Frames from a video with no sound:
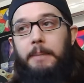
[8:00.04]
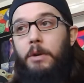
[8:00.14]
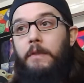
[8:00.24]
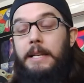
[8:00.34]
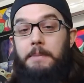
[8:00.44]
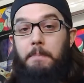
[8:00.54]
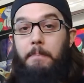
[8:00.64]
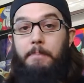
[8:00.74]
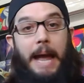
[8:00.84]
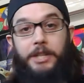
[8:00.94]
movie is
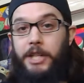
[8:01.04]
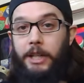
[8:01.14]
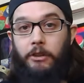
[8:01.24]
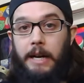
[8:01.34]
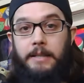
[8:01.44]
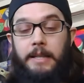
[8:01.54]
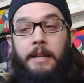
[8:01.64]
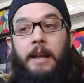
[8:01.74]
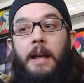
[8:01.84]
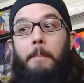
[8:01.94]
batshit
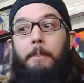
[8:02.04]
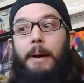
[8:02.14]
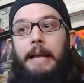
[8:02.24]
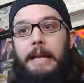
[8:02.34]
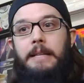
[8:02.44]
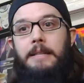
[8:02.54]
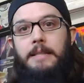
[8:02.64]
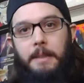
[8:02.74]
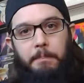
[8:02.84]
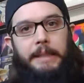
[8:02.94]
crazy, but it is
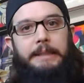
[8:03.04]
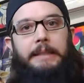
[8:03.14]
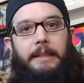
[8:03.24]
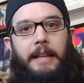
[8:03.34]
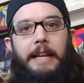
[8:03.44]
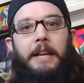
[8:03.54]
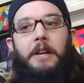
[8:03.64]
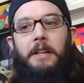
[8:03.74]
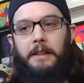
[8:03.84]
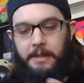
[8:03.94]
simplistic. Like,
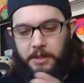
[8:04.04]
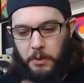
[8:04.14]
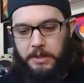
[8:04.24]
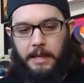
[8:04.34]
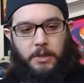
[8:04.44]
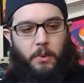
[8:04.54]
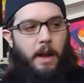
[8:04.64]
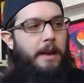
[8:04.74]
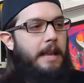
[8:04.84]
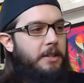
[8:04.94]
the Suicide
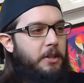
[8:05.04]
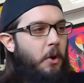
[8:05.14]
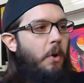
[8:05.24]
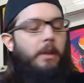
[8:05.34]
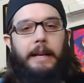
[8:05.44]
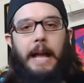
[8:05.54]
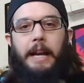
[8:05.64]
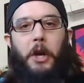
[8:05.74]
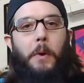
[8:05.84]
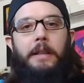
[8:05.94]
Squad has a goal. They
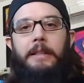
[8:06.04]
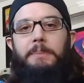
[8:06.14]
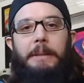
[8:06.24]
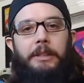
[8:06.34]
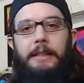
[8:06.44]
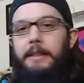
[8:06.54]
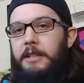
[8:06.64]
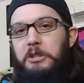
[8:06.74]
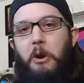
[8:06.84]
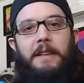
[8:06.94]
gotta go into this building,
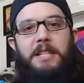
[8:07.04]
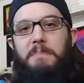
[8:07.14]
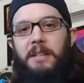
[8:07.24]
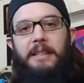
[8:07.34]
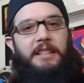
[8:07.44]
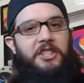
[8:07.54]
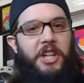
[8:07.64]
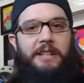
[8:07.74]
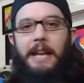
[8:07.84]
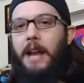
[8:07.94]
destroy this building,
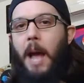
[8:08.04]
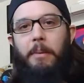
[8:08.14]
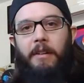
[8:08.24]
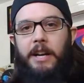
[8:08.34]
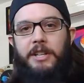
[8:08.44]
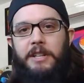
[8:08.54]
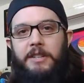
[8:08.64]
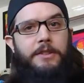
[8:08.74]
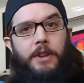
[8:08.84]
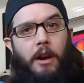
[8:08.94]
shut down Operation
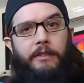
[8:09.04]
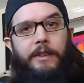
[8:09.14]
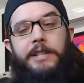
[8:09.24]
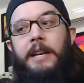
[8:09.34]
Starfish.